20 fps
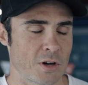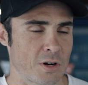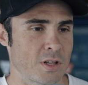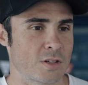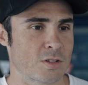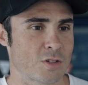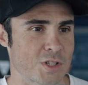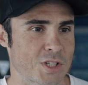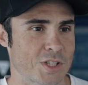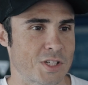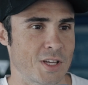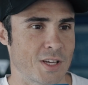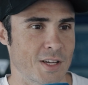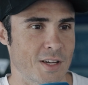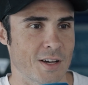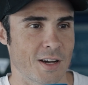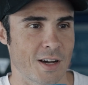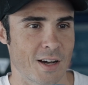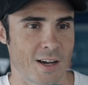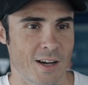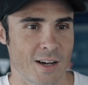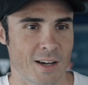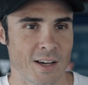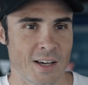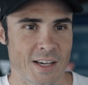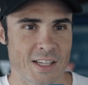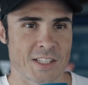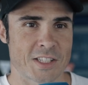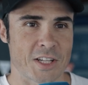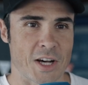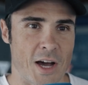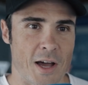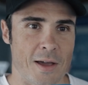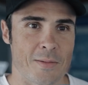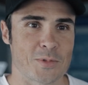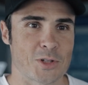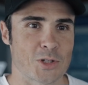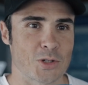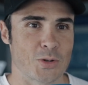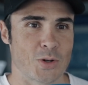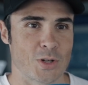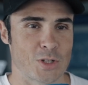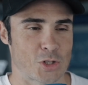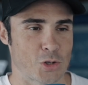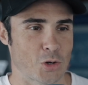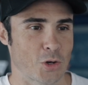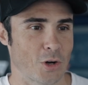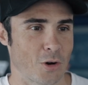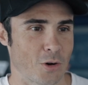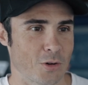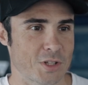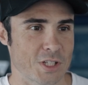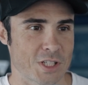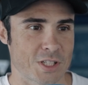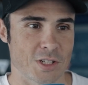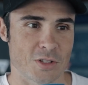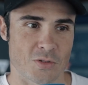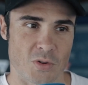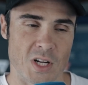very interesting uh, time to enjoy long distance